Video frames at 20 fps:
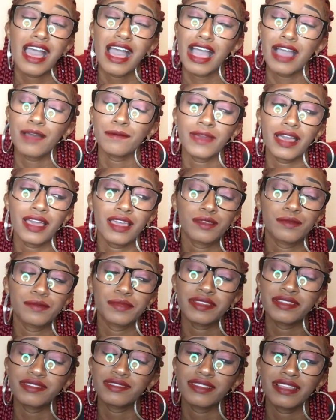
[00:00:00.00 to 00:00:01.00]
I'm like,
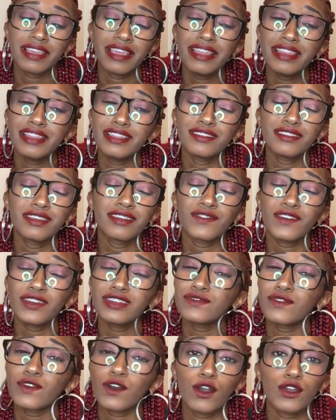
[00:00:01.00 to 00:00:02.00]
bitch,
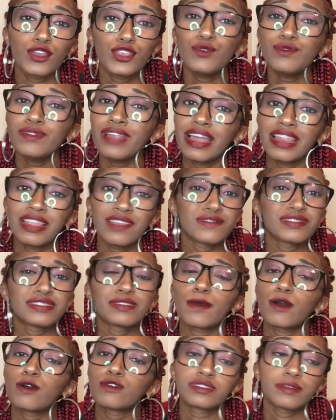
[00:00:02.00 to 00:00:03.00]
first of all, you're not even
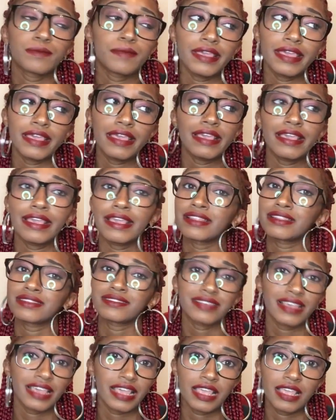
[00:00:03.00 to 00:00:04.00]
supposed to be in the
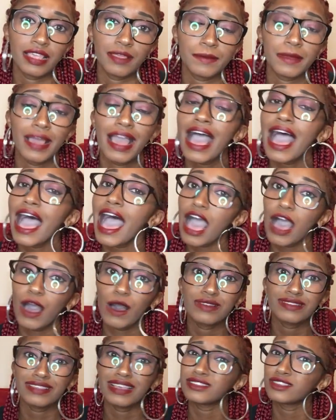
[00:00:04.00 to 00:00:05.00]
same
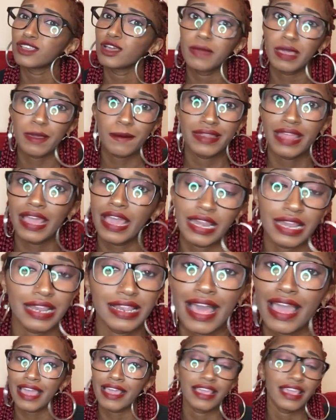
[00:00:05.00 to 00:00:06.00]
house as your baby daddy.
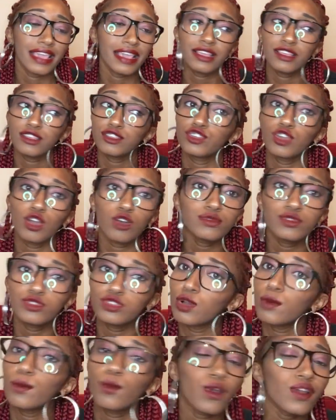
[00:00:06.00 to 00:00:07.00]
Like,
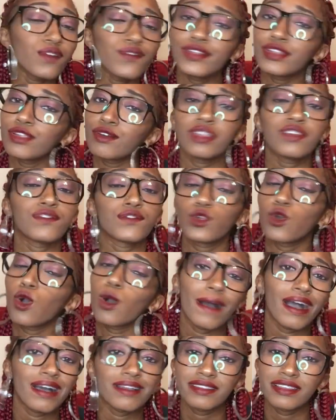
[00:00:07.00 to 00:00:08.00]
your boyfriend don't even know
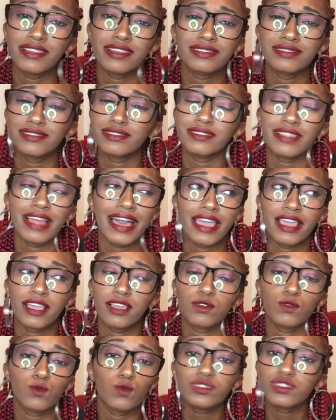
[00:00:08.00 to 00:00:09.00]
about this. Like,
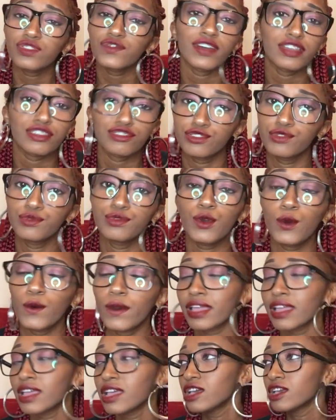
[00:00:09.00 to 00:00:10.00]
what the fuck are you
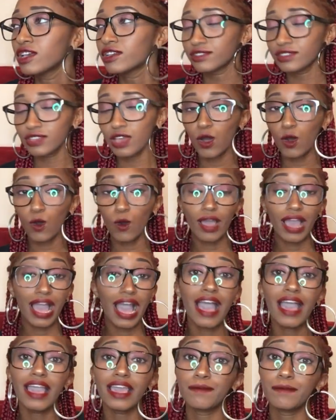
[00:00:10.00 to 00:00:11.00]
doing? So,
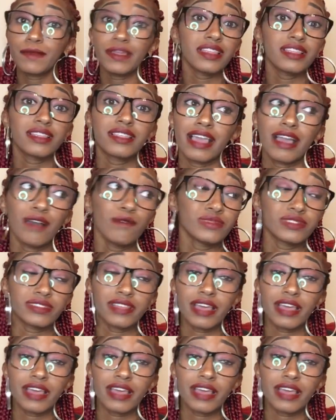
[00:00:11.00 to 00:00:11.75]
I'm just